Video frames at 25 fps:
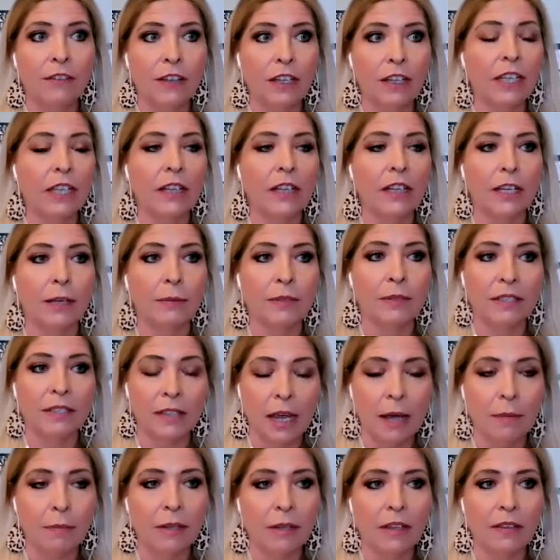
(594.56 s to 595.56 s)
feeling like I'm
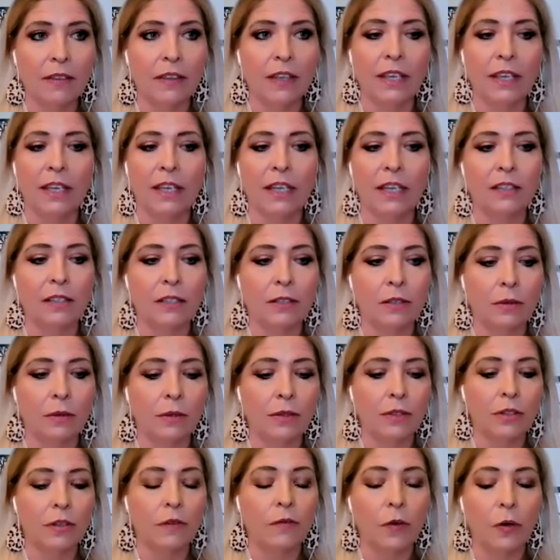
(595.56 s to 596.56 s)
snapping at the kids and so
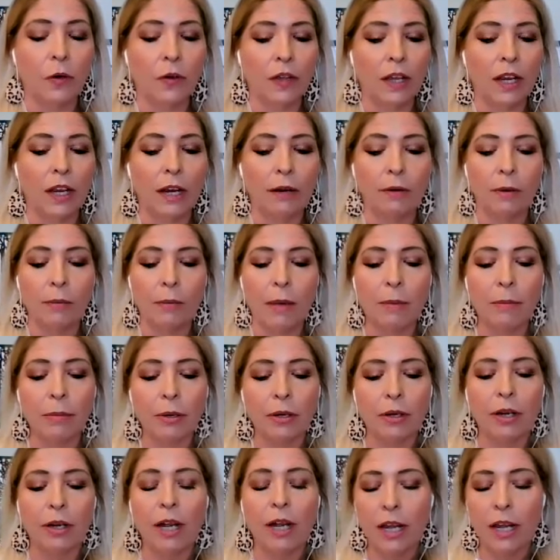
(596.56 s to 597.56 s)
on and so forth. And I
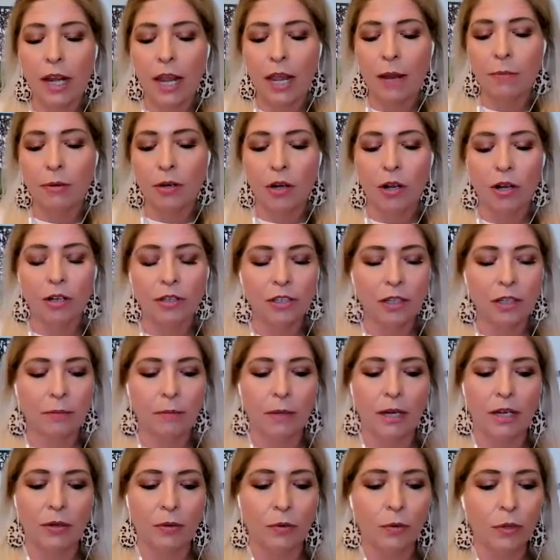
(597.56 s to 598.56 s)
remember a neighbor knocked
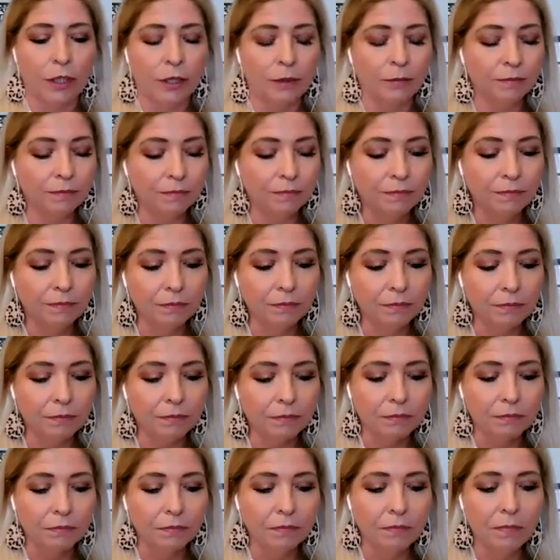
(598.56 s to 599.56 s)
on my door
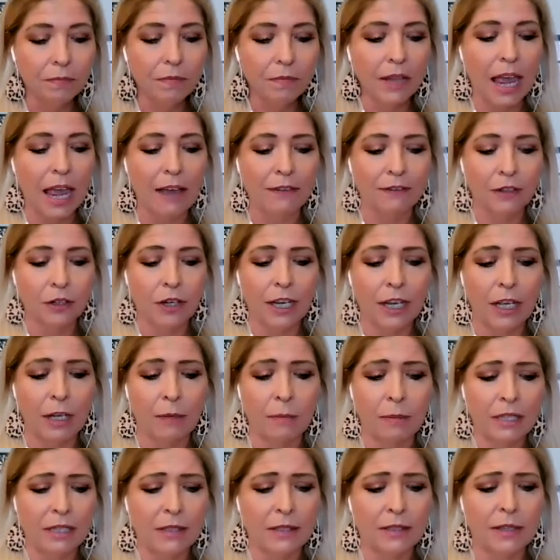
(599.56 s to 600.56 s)
after I
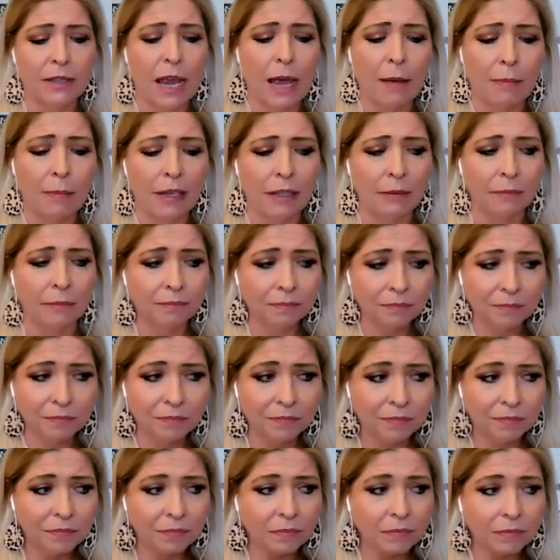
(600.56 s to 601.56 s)
had been snapping.
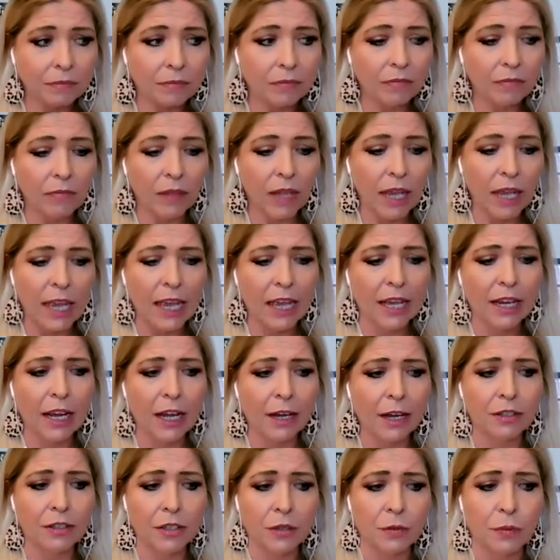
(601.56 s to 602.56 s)
And
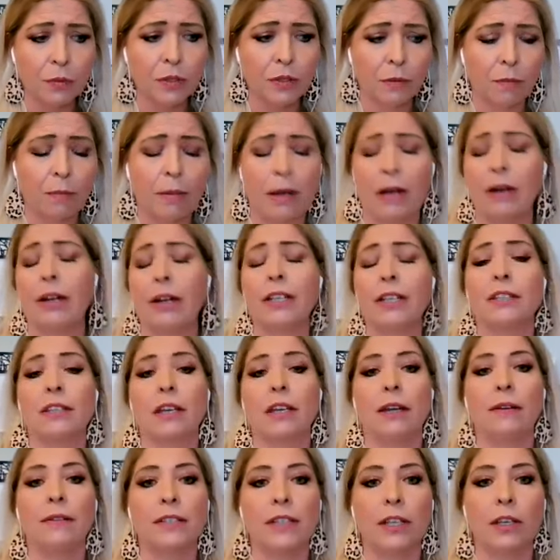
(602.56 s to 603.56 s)
I just was
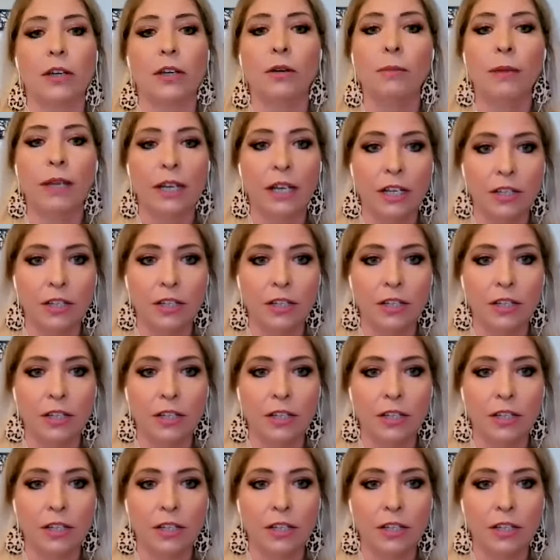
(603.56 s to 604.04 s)
embarrassed. And I was like, oh my